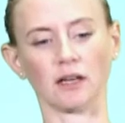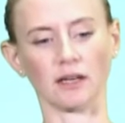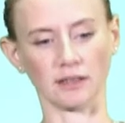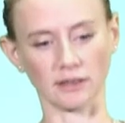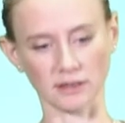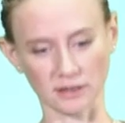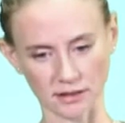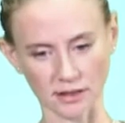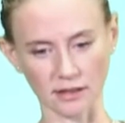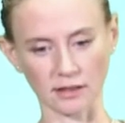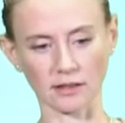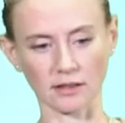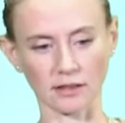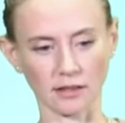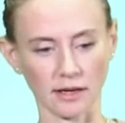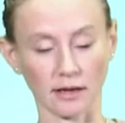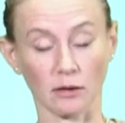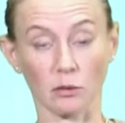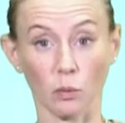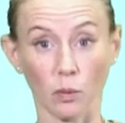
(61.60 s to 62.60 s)
I sit
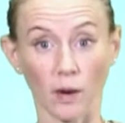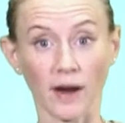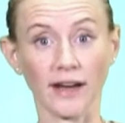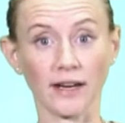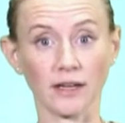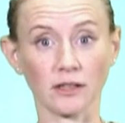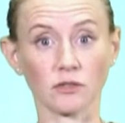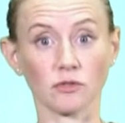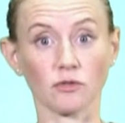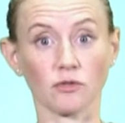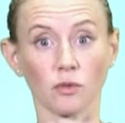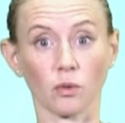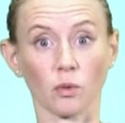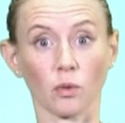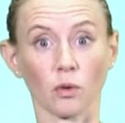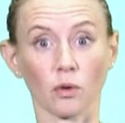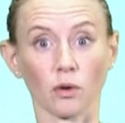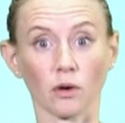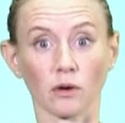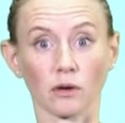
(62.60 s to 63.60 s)
and wait
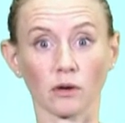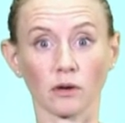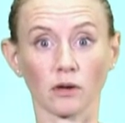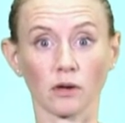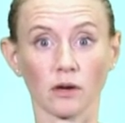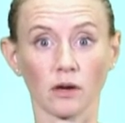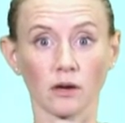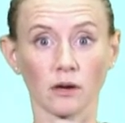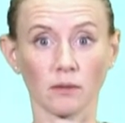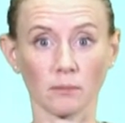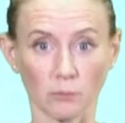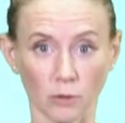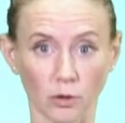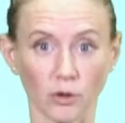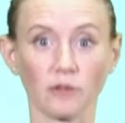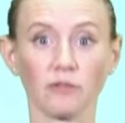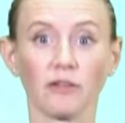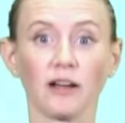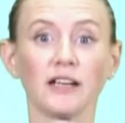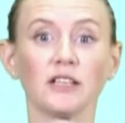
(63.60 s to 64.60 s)
for
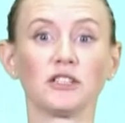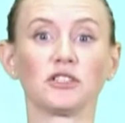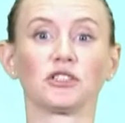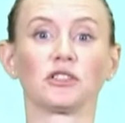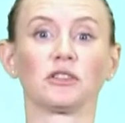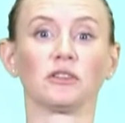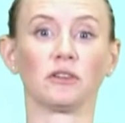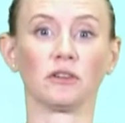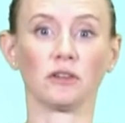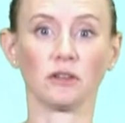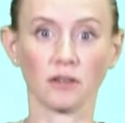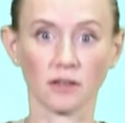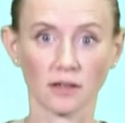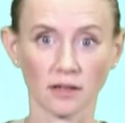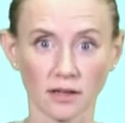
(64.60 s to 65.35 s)
motivation